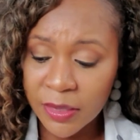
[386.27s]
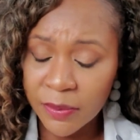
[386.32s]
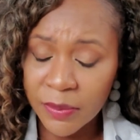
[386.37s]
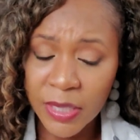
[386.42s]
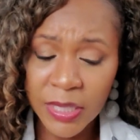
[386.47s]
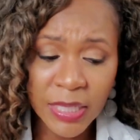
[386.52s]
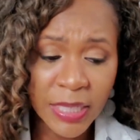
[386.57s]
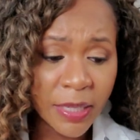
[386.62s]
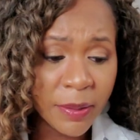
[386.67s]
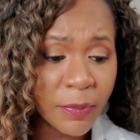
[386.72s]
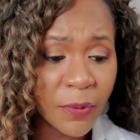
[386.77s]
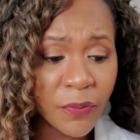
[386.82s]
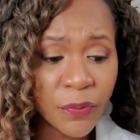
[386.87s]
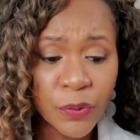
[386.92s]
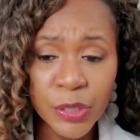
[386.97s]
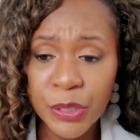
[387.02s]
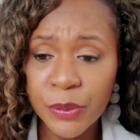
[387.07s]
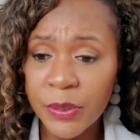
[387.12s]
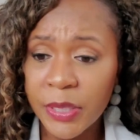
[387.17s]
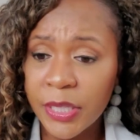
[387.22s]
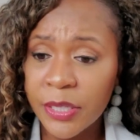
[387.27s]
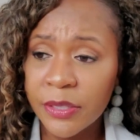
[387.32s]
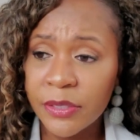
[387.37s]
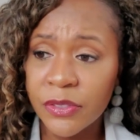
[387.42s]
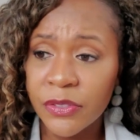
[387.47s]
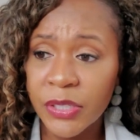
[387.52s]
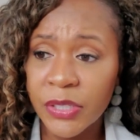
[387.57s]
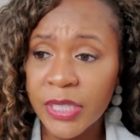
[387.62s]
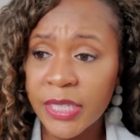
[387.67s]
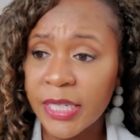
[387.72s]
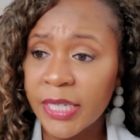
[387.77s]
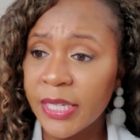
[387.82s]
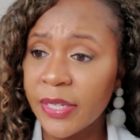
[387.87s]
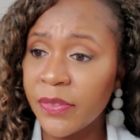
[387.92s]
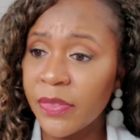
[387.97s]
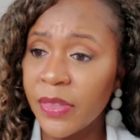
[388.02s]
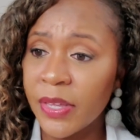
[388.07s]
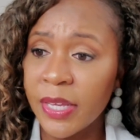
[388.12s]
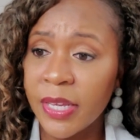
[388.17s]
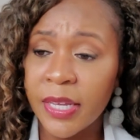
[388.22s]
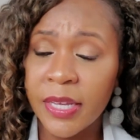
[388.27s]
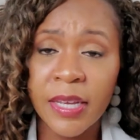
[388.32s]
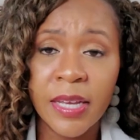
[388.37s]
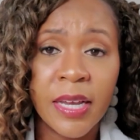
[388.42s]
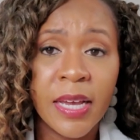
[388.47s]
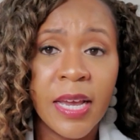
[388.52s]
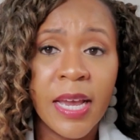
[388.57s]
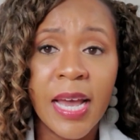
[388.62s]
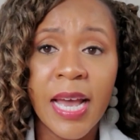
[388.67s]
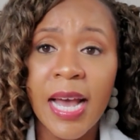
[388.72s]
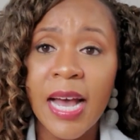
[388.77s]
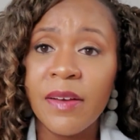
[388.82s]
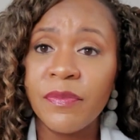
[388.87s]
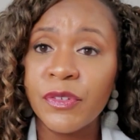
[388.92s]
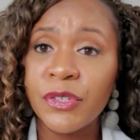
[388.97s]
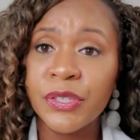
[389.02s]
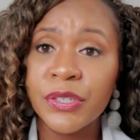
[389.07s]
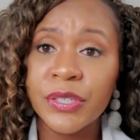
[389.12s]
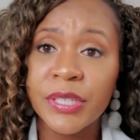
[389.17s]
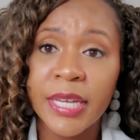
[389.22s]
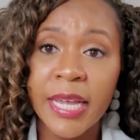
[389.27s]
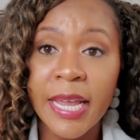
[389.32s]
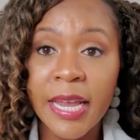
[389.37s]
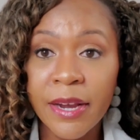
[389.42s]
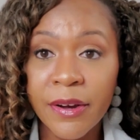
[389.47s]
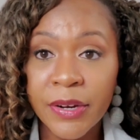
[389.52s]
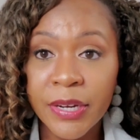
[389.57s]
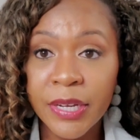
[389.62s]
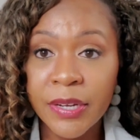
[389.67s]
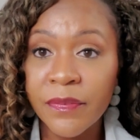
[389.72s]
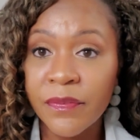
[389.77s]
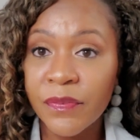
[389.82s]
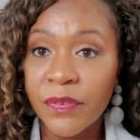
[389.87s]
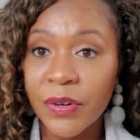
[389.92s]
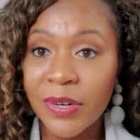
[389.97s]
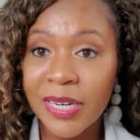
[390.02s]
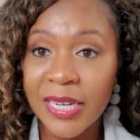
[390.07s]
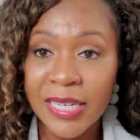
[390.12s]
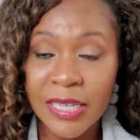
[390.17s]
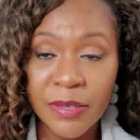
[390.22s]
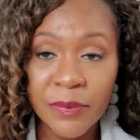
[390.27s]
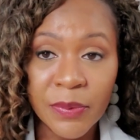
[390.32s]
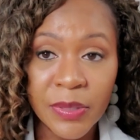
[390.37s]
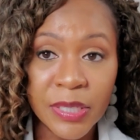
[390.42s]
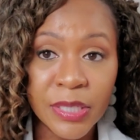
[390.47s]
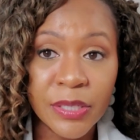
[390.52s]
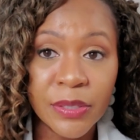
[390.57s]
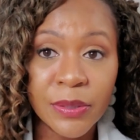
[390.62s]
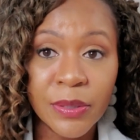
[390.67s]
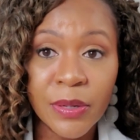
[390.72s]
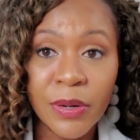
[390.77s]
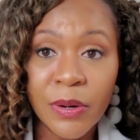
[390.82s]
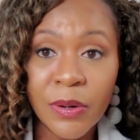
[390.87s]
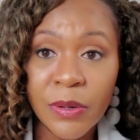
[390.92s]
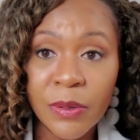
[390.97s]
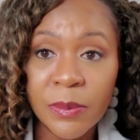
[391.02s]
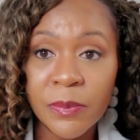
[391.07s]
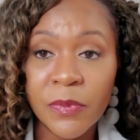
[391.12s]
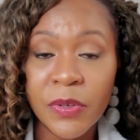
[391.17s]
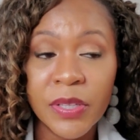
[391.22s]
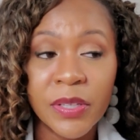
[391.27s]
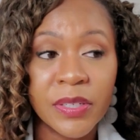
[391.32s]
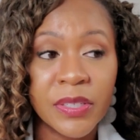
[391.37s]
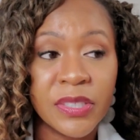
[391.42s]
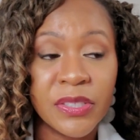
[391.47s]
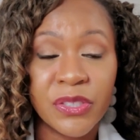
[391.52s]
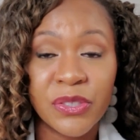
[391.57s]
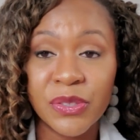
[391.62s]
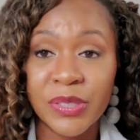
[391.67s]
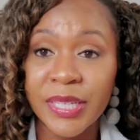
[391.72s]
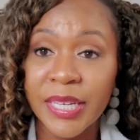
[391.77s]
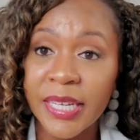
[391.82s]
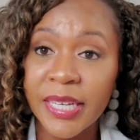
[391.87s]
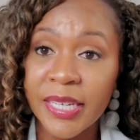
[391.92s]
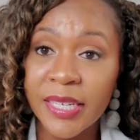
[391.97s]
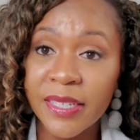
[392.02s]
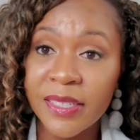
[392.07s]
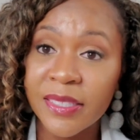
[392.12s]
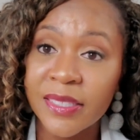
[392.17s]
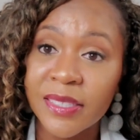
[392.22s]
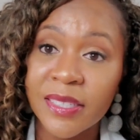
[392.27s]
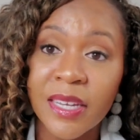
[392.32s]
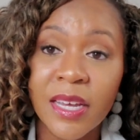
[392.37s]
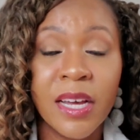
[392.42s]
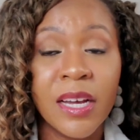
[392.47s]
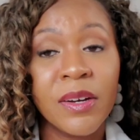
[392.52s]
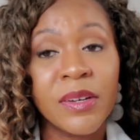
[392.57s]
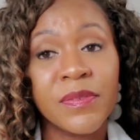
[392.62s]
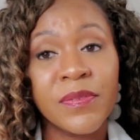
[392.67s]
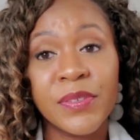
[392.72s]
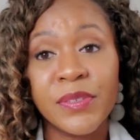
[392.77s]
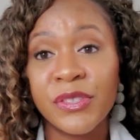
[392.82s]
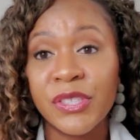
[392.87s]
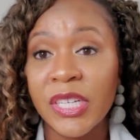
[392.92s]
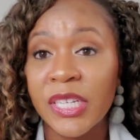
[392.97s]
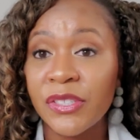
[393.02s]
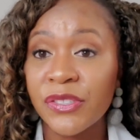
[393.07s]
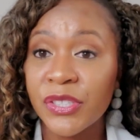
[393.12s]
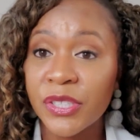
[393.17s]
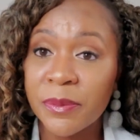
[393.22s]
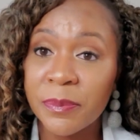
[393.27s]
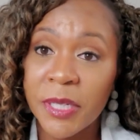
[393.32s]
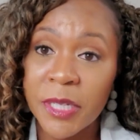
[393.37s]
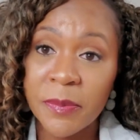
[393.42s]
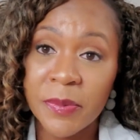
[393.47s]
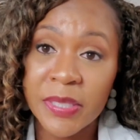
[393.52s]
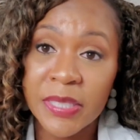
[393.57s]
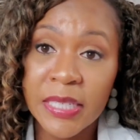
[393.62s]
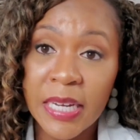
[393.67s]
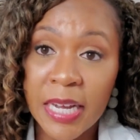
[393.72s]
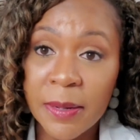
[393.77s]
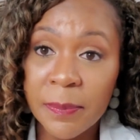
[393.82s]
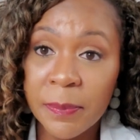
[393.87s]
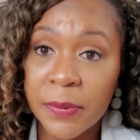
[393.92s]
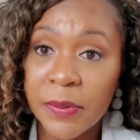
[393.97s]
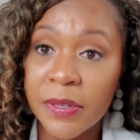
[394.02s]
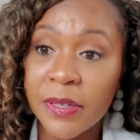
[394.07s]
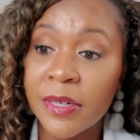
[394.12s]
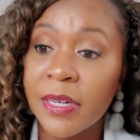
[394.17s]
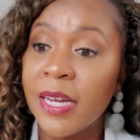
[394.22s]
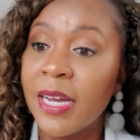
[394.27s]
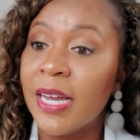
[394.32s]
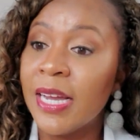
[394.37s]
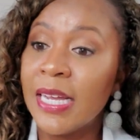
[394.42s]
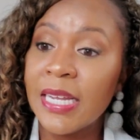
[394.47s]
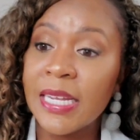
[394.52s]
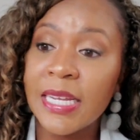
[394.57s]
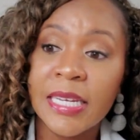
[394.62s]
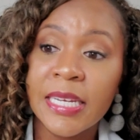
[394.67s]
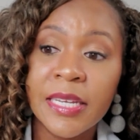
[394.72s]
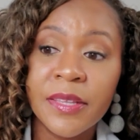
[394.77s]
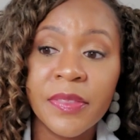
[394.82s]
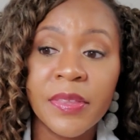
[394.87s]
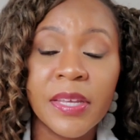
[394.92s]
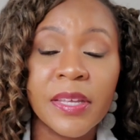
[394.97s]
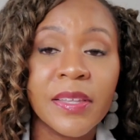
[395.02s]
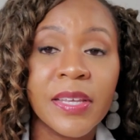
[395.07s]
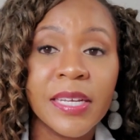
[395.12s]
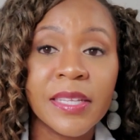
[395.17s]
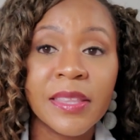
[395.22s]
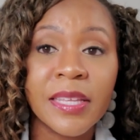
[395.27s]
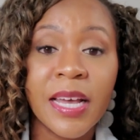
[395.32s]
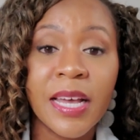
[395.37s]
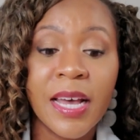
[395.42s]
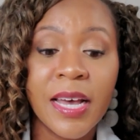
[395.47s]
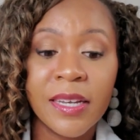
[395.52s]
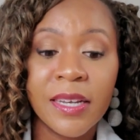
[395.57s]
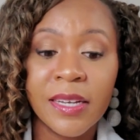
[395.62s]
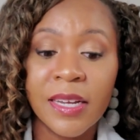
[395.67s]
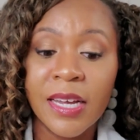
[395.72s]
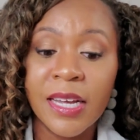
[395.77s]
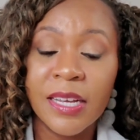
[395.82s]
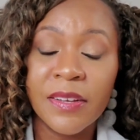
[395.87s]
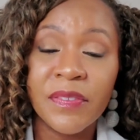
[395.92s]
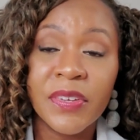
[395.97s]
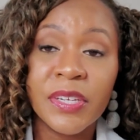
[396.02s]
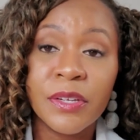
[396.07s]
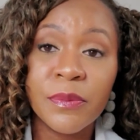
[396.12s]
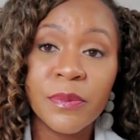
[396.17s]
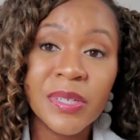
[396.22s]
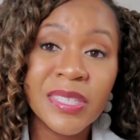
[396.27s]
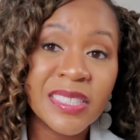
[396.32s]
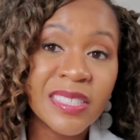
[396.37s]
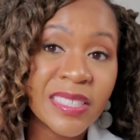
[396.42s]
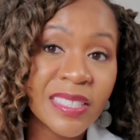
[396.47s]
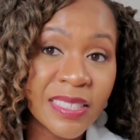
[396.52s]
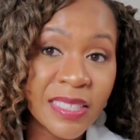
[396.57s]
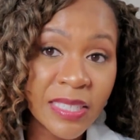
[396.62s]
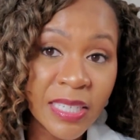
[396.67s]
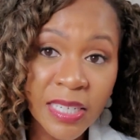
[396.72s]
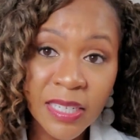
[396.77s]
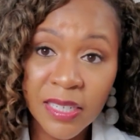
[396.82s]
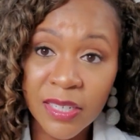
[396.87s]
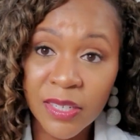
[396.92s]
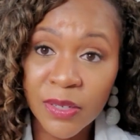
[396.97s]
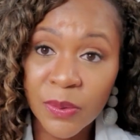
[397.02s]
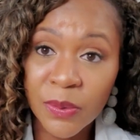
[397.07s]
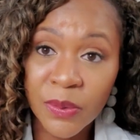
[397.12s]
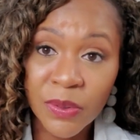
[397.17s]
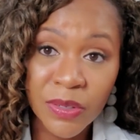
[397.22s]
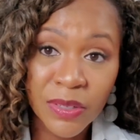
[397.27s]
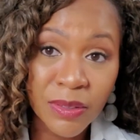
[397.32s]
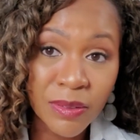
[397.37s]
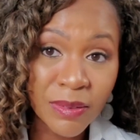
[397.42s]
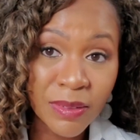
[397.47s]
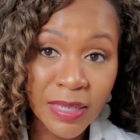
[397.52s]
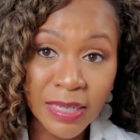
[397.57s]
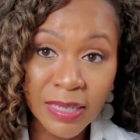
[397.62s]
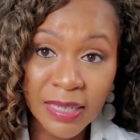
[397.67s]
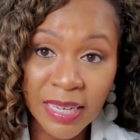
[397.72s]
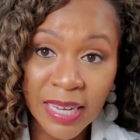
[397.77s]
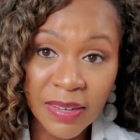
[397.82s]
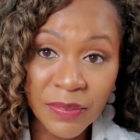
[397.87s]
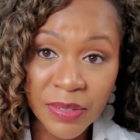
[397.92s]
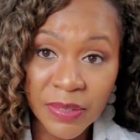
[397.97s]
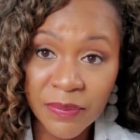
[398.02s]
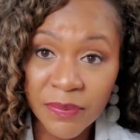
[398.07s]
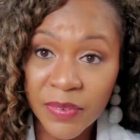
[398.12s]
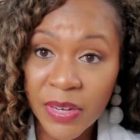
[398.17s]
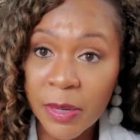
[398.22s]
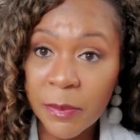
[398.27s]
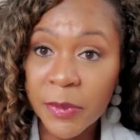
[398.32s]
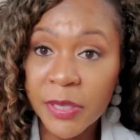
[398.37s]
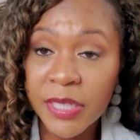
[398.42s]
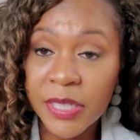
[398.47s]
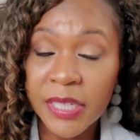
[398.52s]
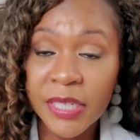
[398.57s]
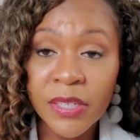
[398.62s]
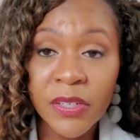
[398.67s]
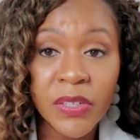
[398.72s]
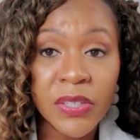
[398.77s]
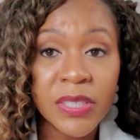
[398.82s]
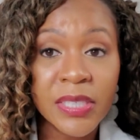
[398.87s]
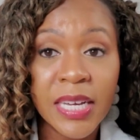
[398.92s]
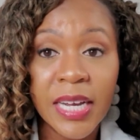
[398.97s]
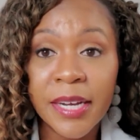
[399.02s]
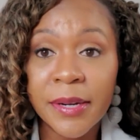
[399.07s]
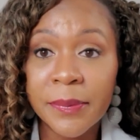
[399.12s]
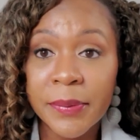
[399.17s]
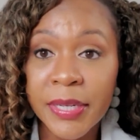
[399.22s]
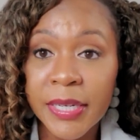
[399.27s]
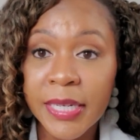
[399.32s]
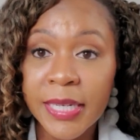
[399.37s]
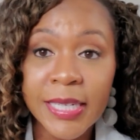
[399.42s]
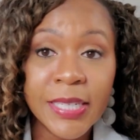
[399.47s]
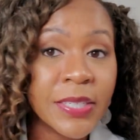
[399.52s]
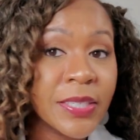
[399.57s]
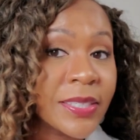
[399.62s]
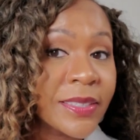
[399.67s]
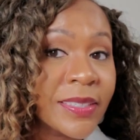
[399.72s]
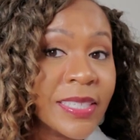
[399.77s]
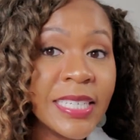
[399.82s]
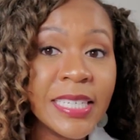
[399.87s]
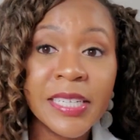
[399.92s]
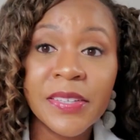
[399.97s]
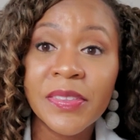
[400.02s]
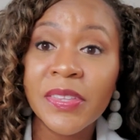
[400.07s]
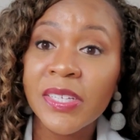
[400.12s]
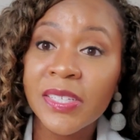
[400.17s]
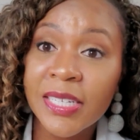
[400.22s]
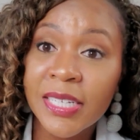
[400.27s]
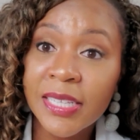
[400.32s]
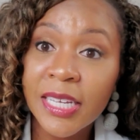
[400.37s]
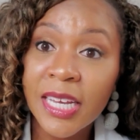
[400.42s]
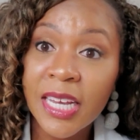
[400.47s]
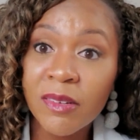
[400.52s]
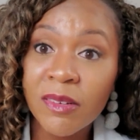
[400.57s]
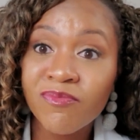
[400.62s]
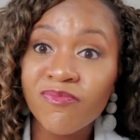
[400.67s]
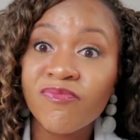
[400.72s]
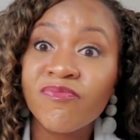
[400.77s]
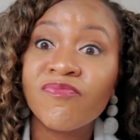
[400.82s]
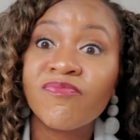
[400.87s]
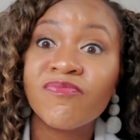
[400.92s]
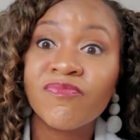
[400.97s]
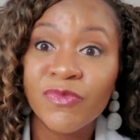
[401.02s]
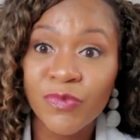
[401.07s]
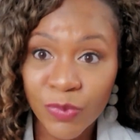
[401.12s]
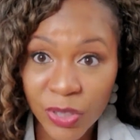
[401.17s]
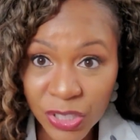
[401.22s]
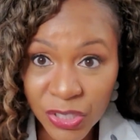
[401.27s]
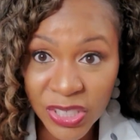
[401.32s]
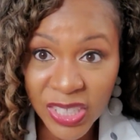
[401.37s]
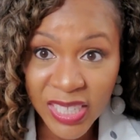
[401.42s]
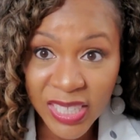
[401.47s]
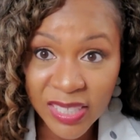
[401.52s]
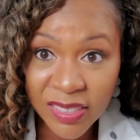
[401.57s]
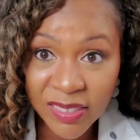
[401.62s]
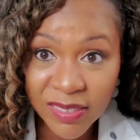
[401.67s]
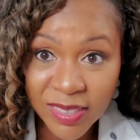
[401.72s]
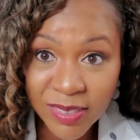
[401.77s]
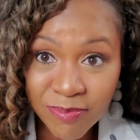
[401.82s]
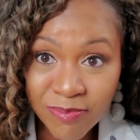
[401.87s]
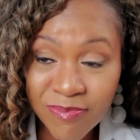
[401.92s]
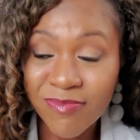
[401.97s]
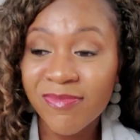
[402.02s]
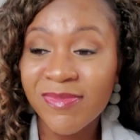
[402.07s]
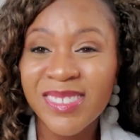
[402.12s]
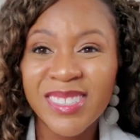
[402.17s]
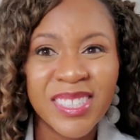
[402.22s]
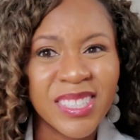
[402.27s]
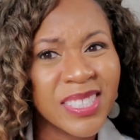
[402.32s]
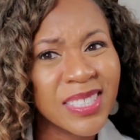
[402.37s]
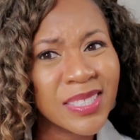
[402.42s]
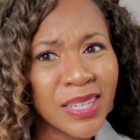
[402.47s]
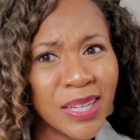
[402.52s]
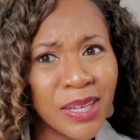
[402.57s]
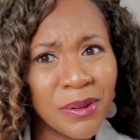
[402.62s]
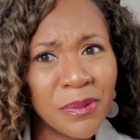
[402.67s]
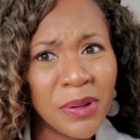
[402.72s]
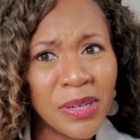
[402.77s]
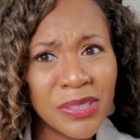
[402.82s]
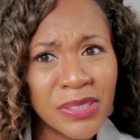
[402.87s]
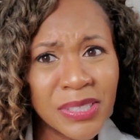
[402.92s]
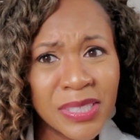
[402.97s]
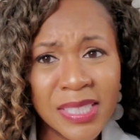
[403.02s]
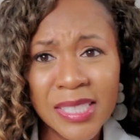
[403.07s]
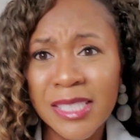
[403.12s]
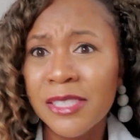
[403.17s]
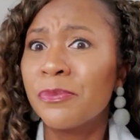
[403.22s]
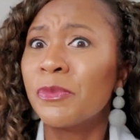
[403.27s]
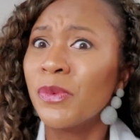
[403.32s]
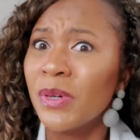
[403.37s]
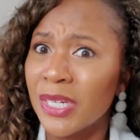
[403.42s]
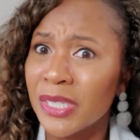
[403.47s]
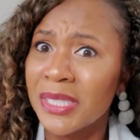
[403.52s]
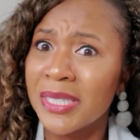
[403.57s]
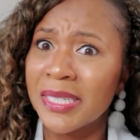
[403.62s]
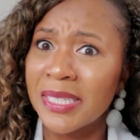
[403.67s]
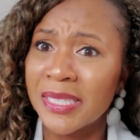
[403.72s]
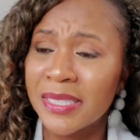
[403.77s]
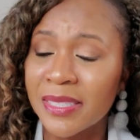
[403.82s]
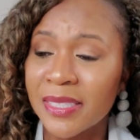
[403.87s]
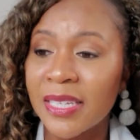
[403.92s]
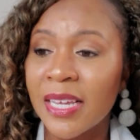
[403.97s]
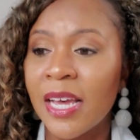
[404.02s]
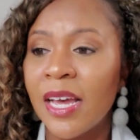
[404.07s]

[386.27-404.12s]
Again, before you eat or drink anything, after you're caring for anyone in your home, whether it's your kids, if you're changing your baby's diaper, anything like that, anyone's sick or like having vomiting or diarrhea or anything like that, wash your hands. No, it's a lot of washing your hands, but wash your hands.